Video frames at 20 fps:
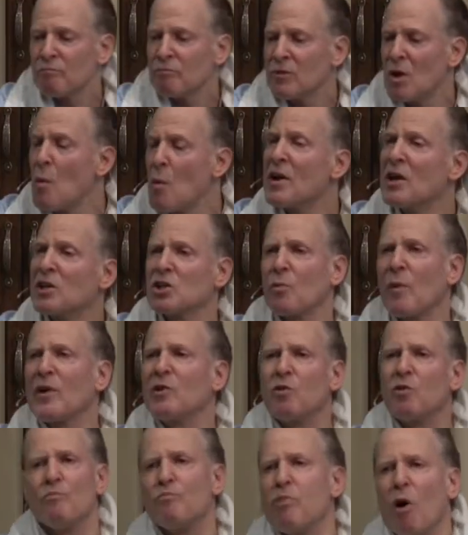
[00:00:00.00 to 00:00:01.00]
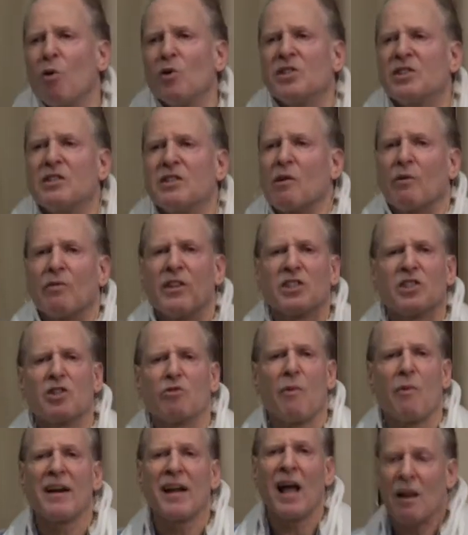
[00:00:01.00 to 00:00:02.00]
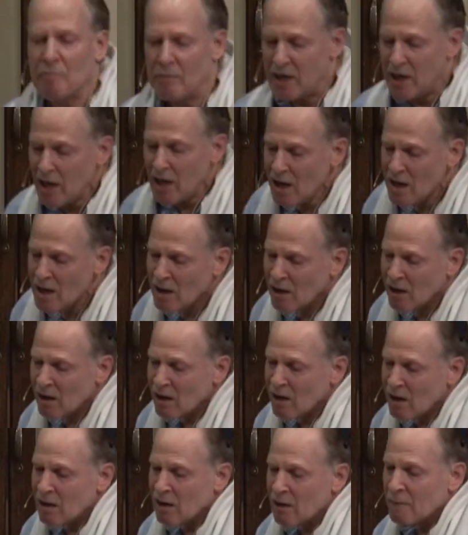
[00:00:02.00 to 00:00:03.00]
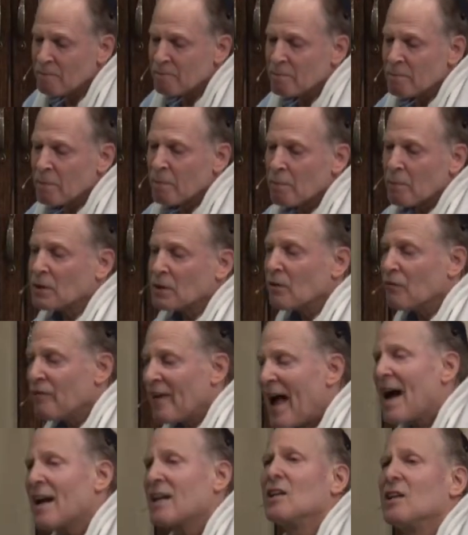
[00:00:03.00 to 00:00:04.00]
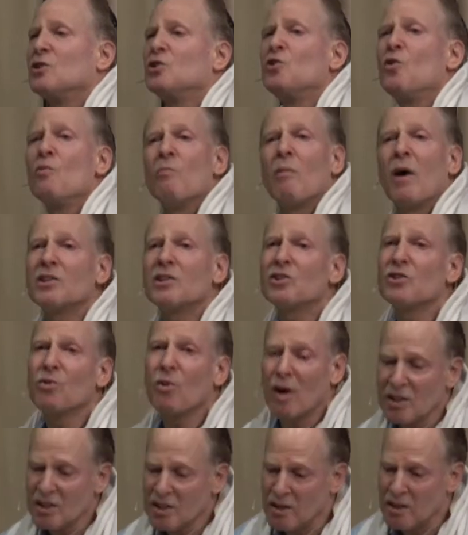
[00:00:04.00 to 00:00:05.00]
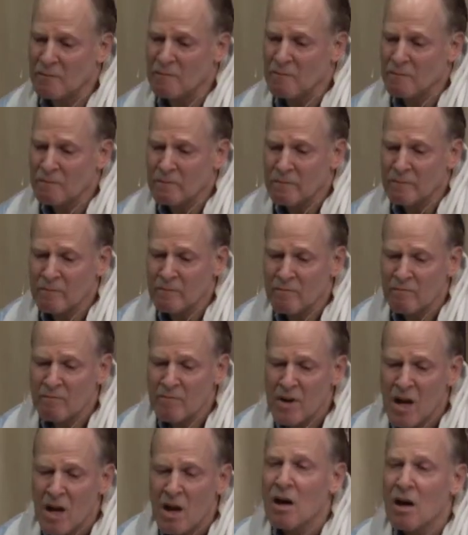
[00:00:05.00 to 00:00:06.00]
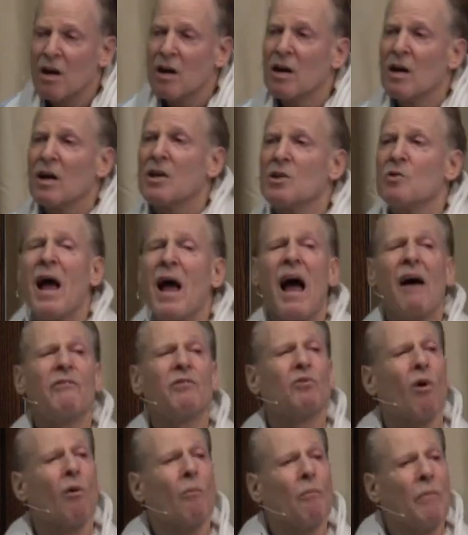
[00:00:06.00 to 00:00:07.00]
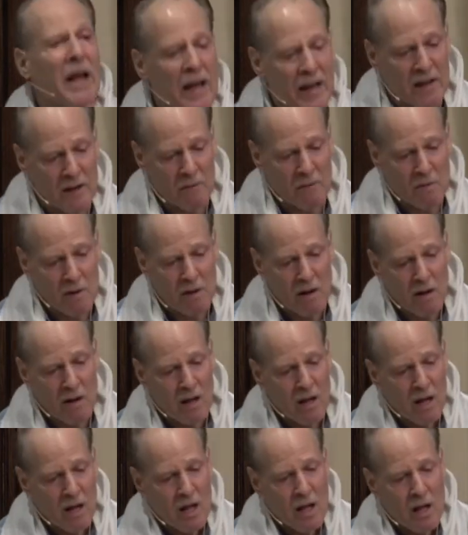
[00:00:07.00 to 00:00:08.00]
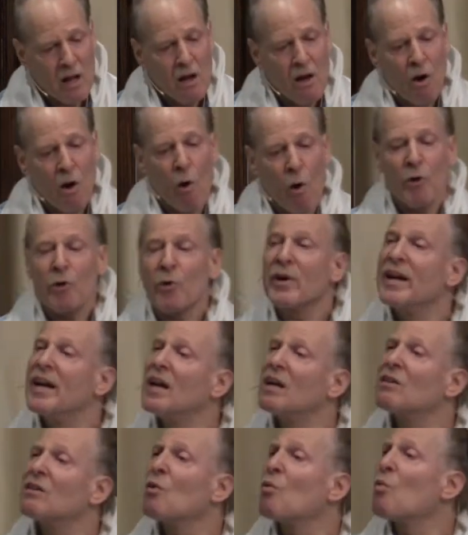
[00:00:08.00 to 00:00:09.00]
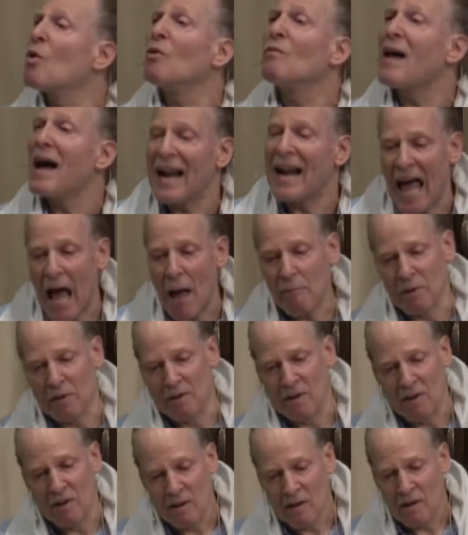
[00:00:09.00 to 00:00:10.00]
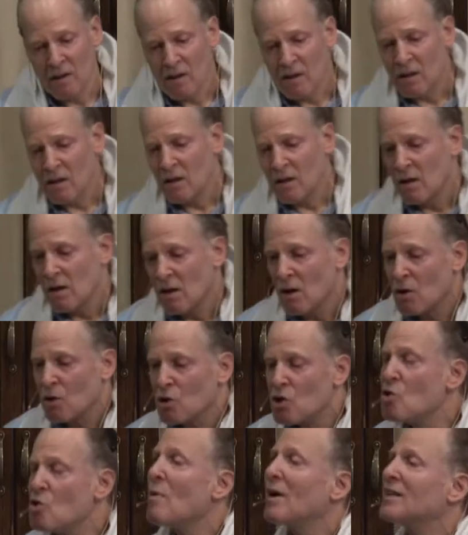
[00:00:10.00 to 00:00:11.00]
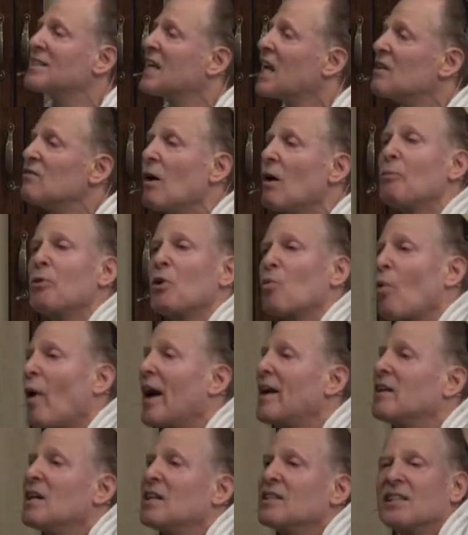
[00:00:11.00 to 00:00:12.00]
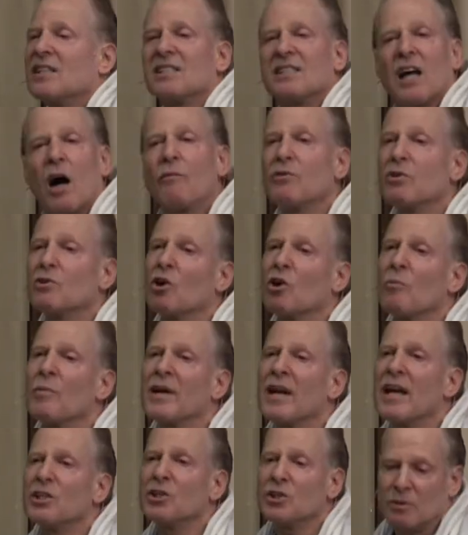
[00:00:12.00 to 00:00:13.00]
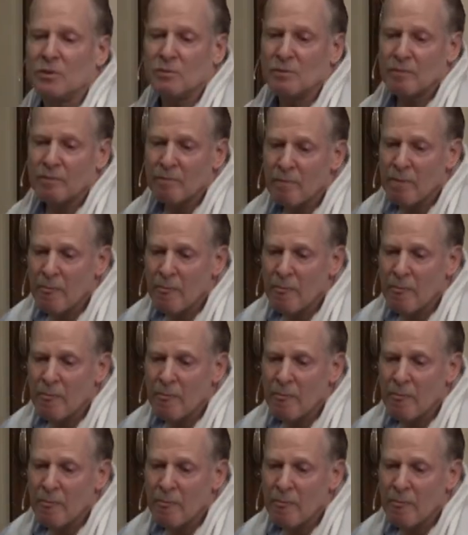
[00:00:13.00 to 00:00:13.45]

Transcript: No one has a right to impose their, this threat on me. But the fact is, you must trust him. You have to obey him, or your healing will not happen. You must give up the right to self determination.